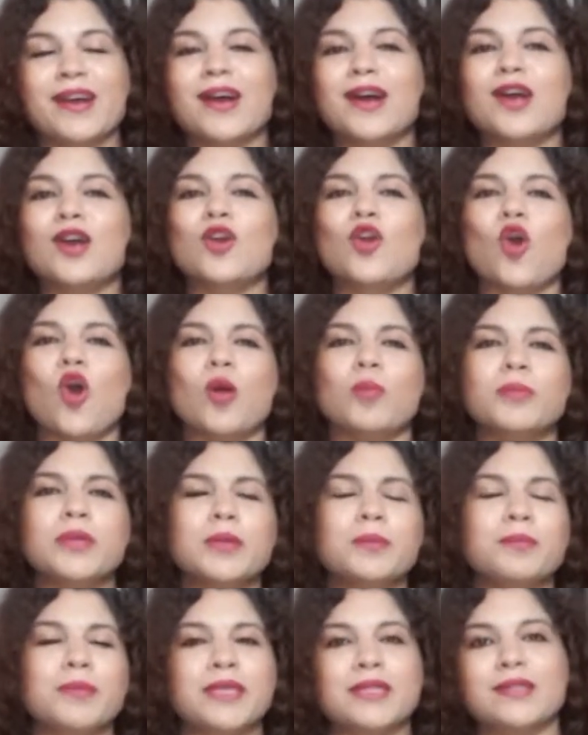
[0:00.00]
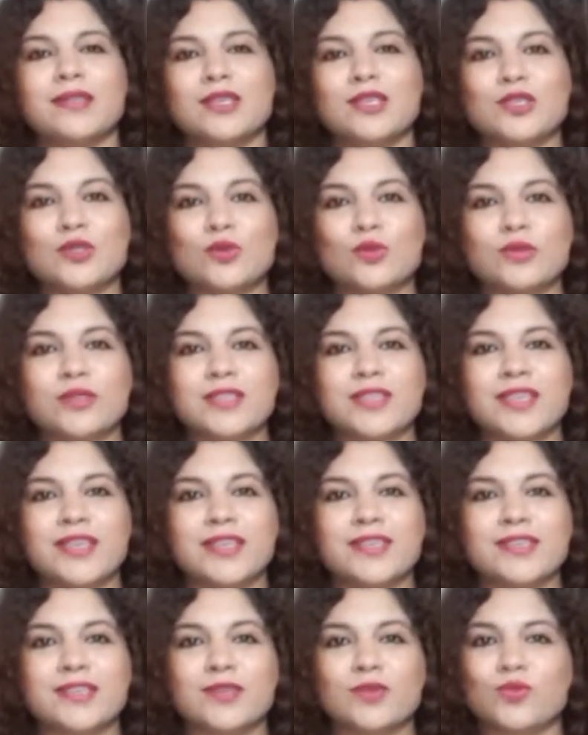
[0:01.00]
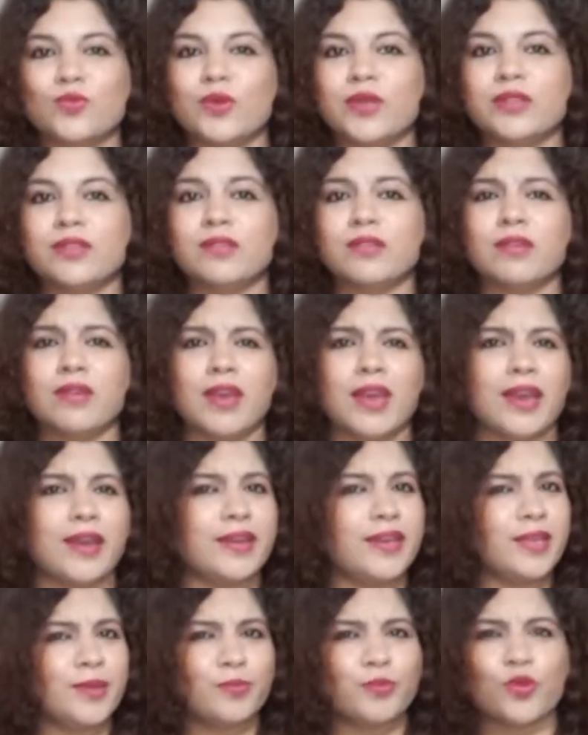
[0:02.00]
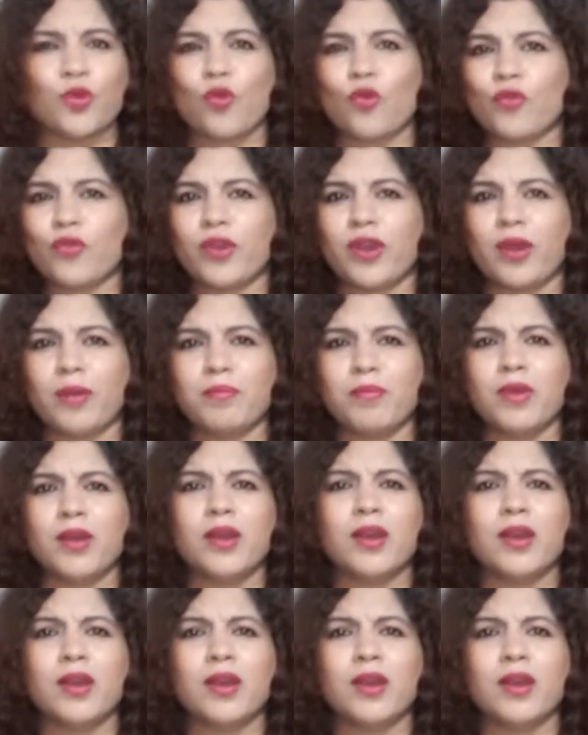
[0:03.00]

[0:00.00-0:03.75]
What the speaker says: A common myth associated with any program